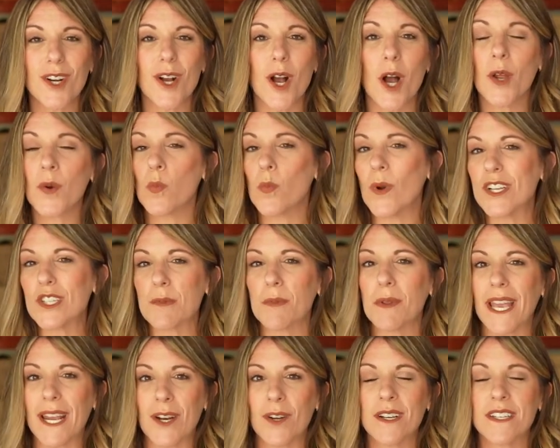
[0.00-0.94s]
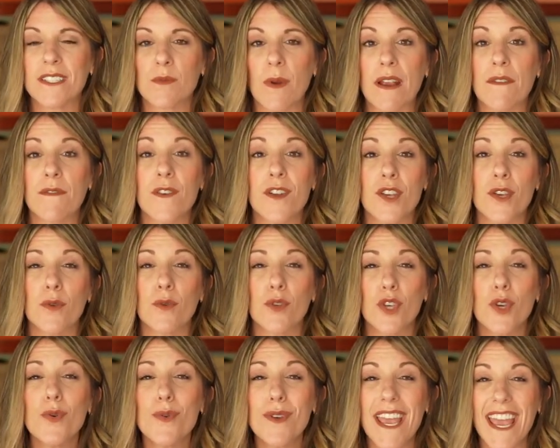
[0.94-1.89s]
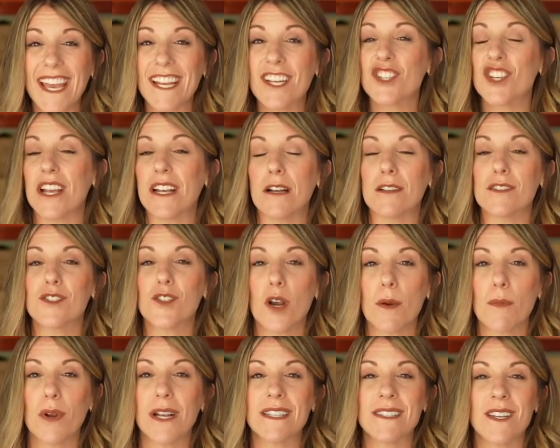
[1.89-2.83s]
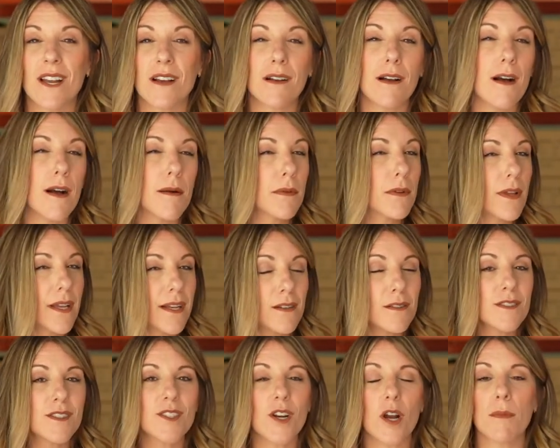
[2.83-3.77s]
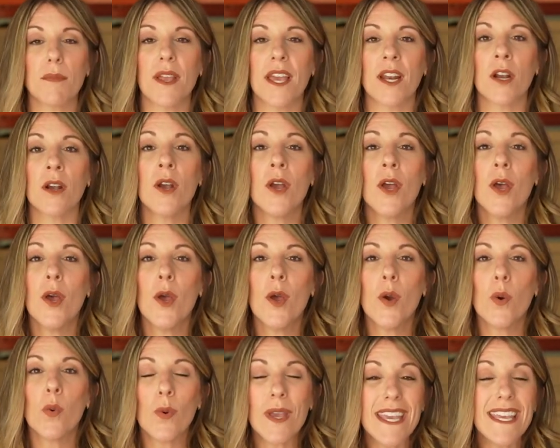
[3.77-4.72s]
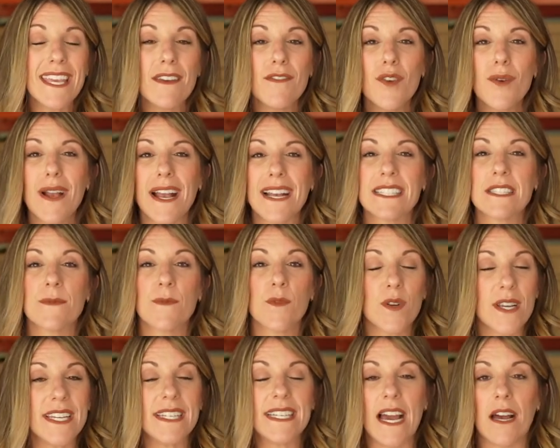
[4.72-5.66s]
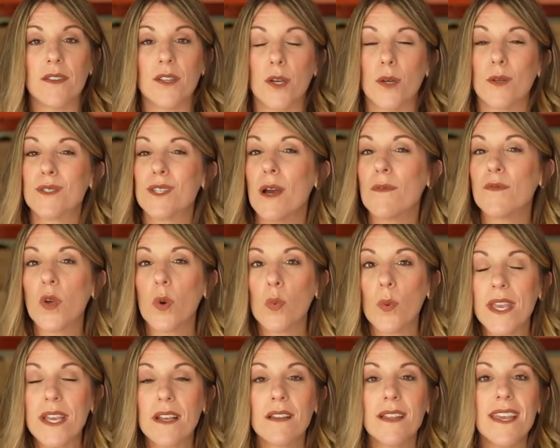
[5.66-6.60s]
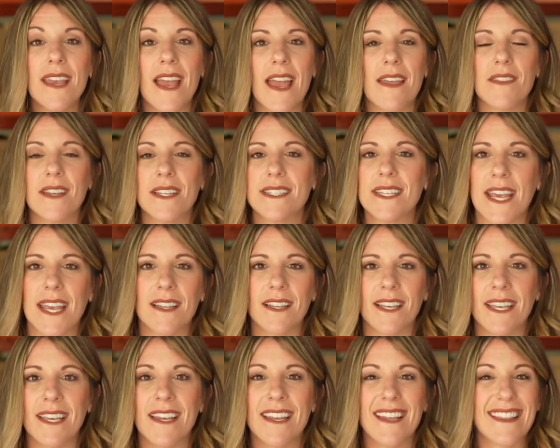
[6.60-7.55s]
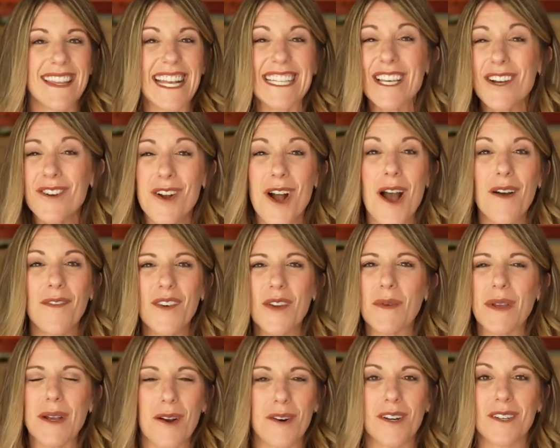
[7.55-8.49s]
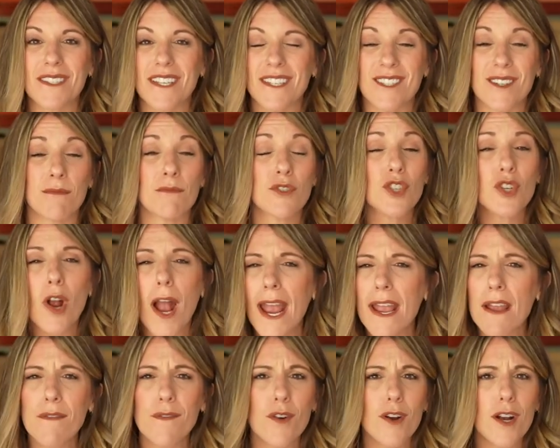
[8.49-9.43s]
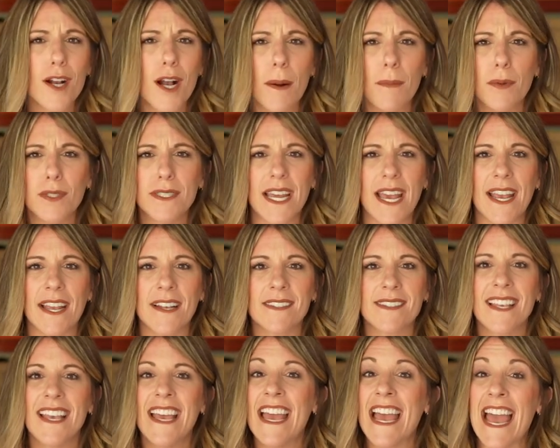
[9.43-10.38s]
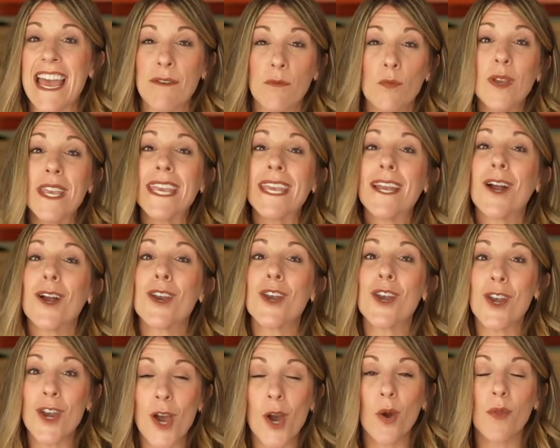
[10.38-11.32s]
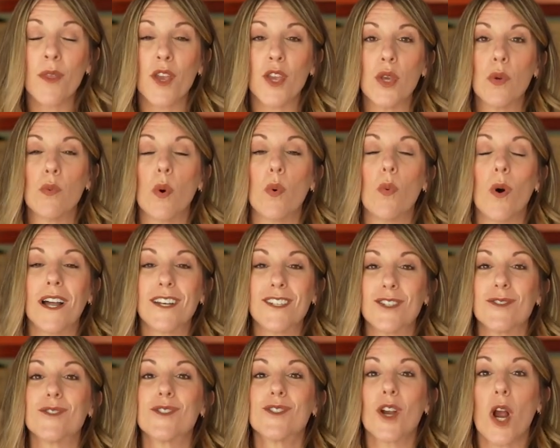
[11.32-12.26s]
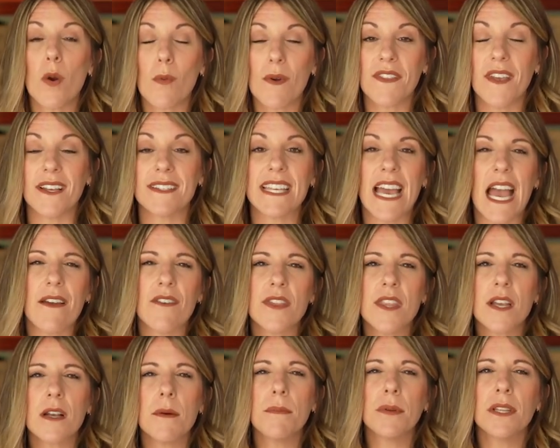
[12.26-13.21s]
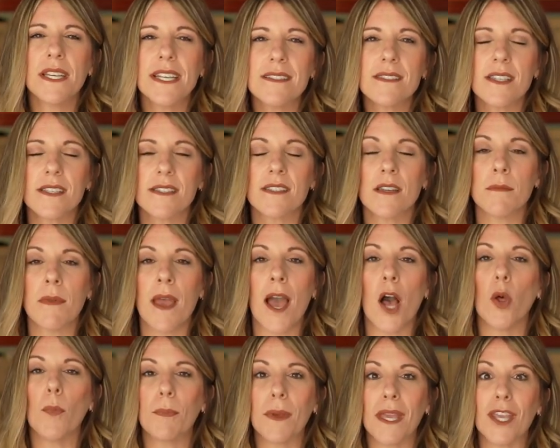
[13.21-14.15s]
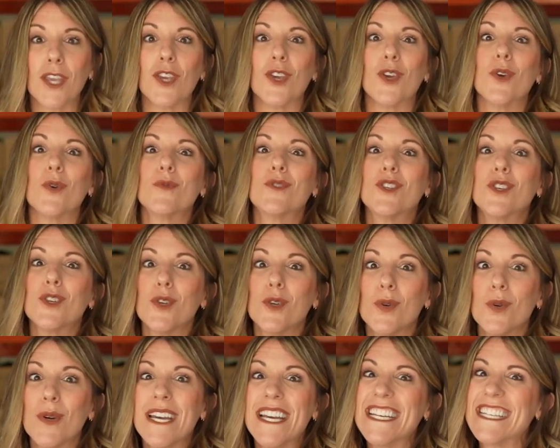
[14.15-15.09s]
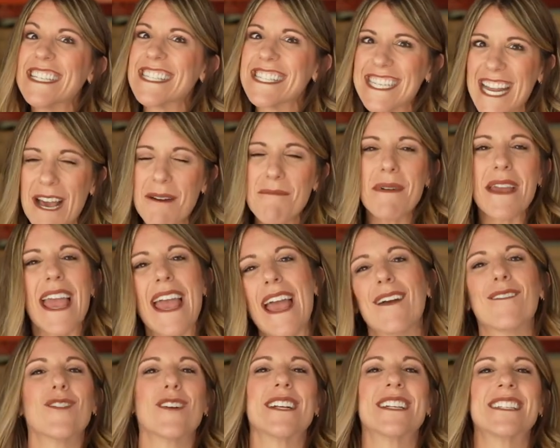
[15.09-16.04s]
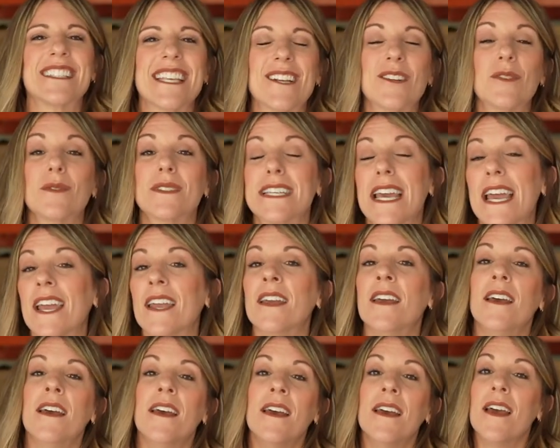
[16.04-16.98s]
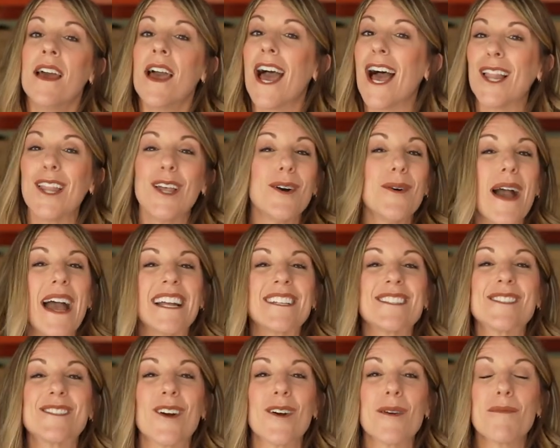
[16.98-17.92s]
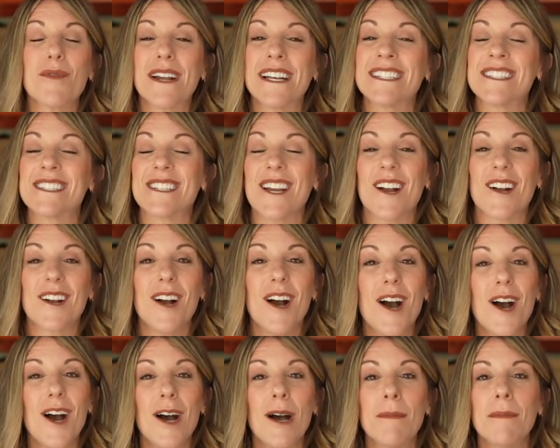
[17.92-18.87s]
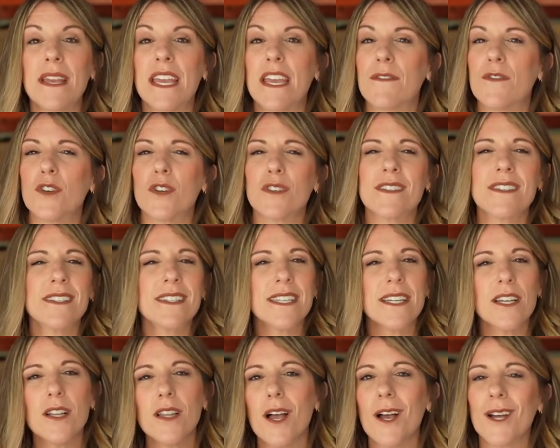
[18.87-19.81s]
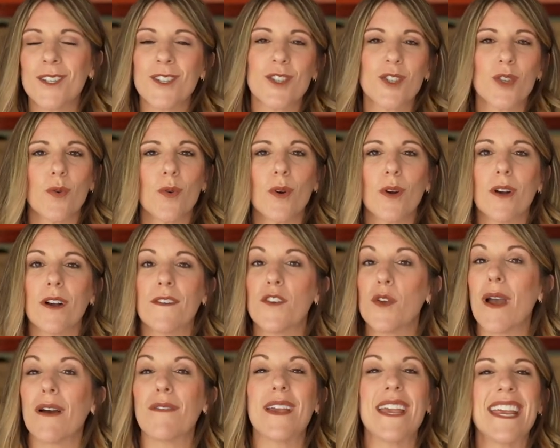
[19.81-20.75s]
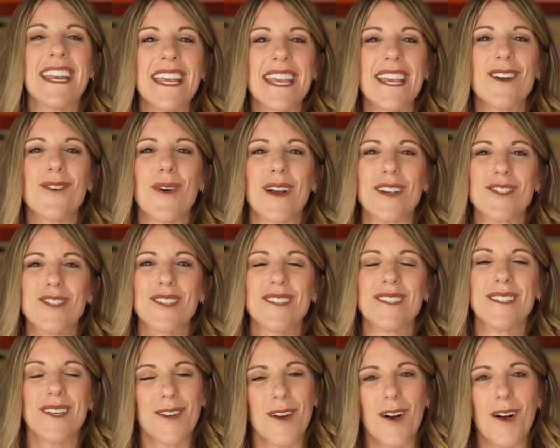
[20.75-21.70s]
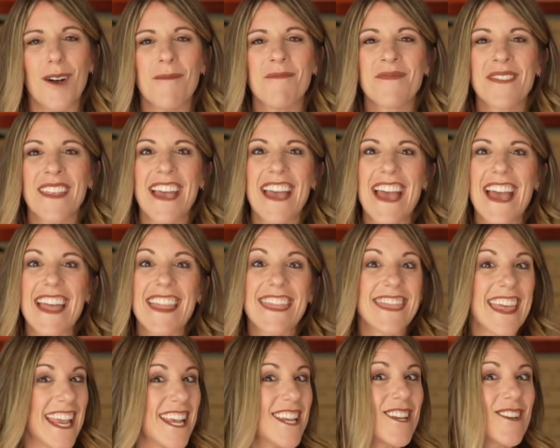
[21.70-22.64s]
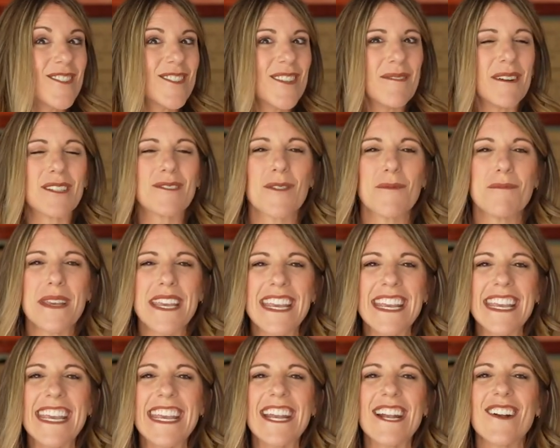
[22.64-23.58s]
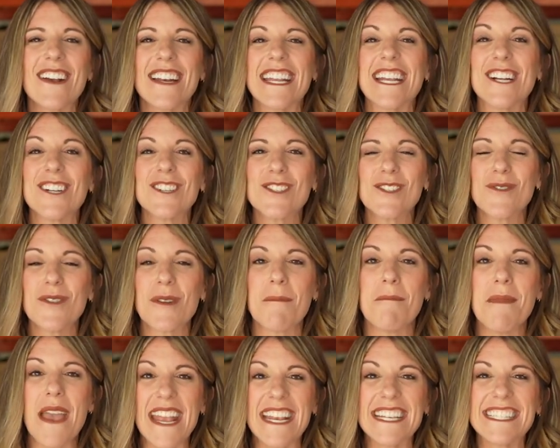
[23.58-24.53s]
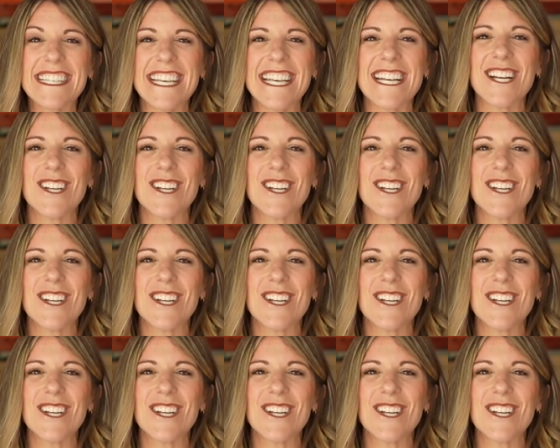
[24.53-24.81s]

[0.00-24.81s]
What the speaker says: on which planner is right for you, you can check out startbrands.com, click on Start Planner. We give you guys free downloads of the weekly and the daily. That's how confident we are in our system. Try it for a couple days, and we know that you will want to start with us, having the complete system helping you to step every single day. hello@startbrands.com if you're still unsure or if you have any questions at all. Thank you so much for being here, and here's to an amazing